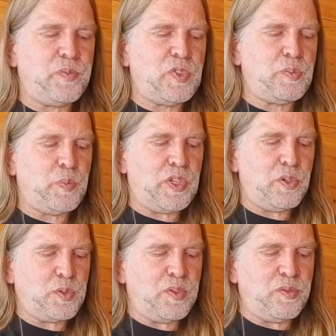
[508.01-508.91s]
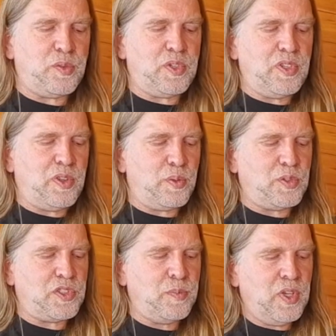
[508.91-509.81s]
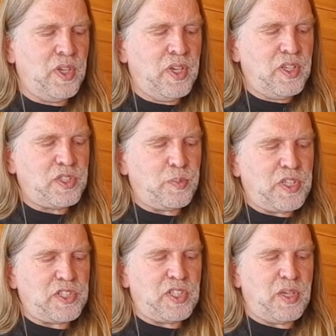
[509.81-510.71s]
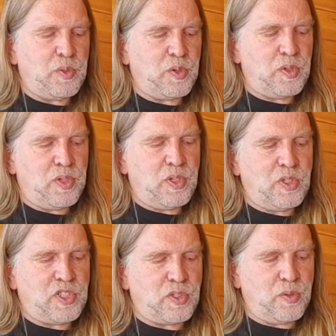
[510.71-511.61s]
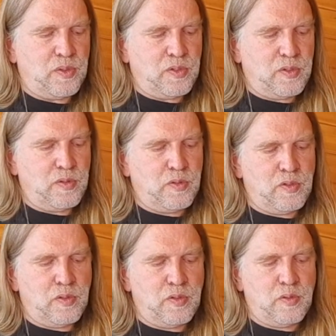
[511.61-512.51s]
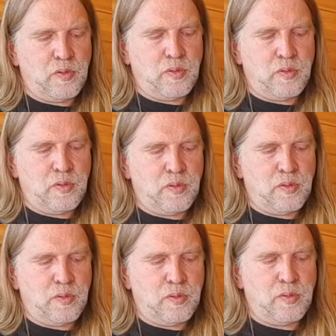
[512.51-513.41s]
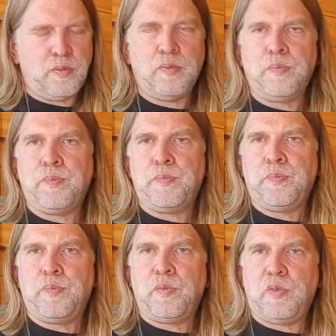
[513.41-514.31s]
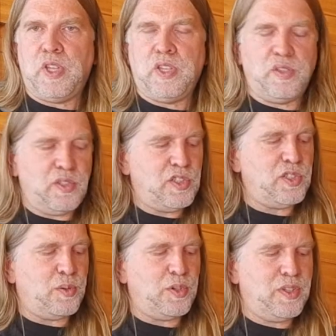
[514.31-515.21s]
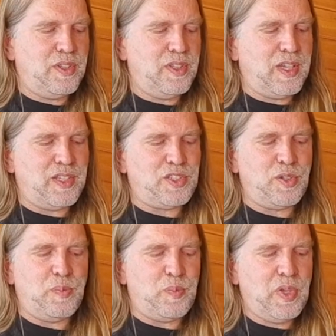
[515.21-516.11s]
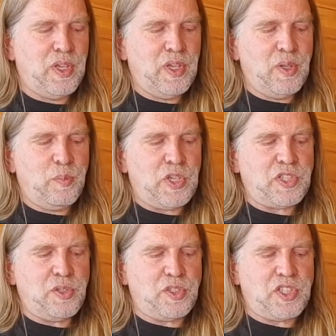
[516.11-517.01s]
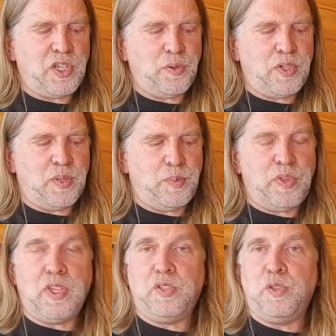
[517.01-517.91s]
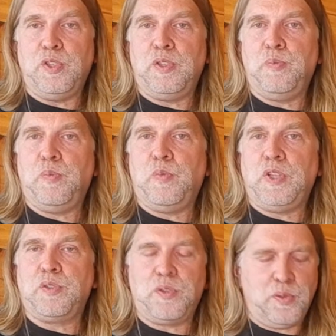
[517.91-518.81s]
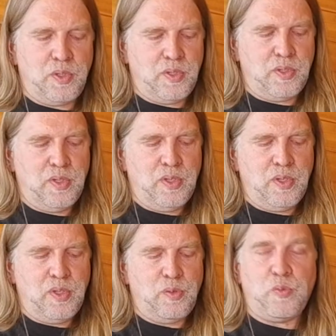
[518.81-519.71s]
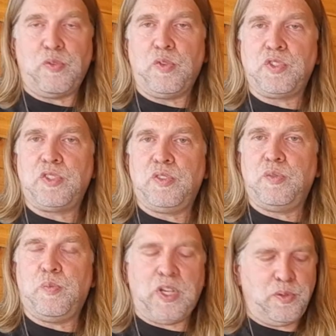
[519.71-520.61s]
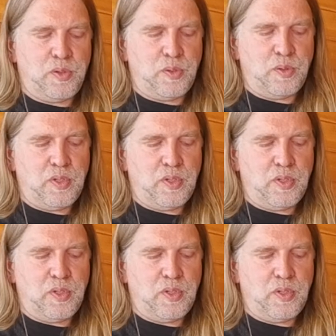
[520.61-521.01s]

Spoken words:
But here's one for thirds. So basically I'm going to just go and then slower. So I'm basically doing a scale run up, then do a major third, reverse minor third,